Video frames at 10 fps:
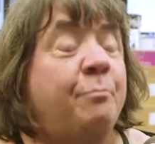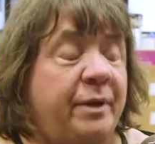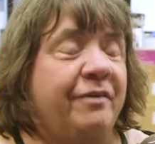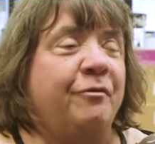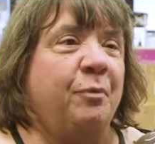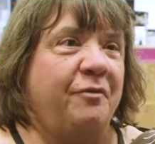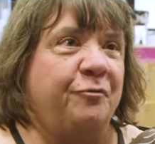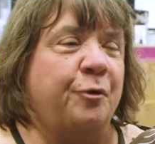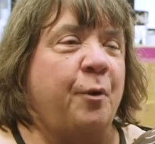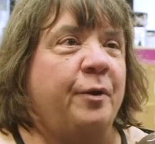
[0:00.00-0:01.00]
have been giving blood
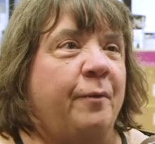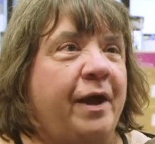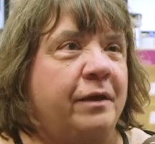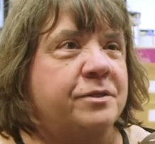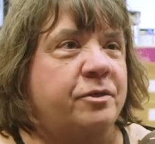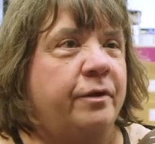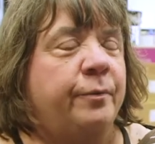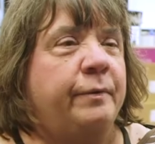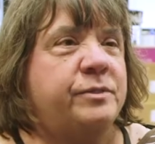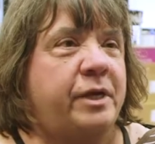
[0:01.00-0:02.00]
for quite a while. I started
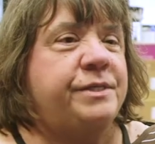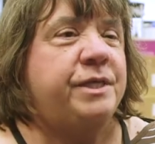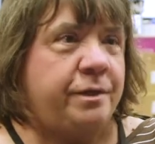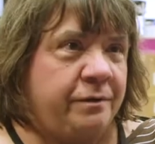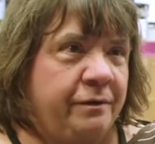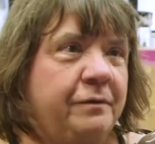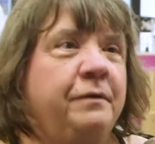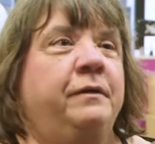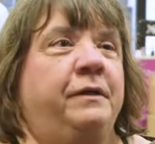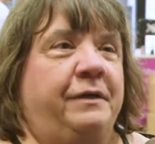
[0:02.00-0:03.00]
when I was 18.
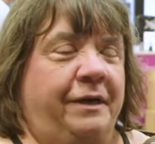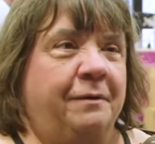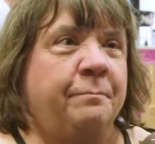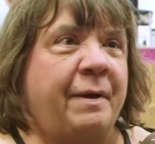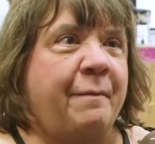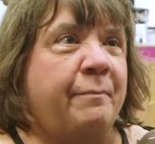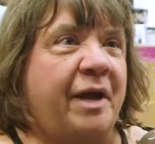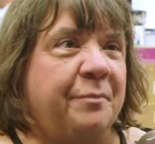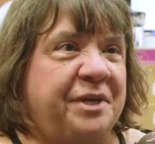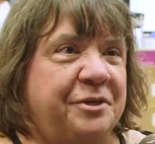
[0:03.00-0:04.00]
Yep, my mom
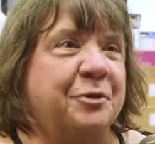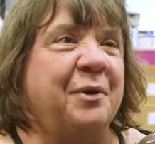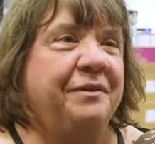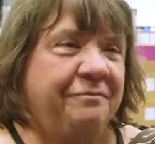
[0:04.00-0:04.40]
got me into it.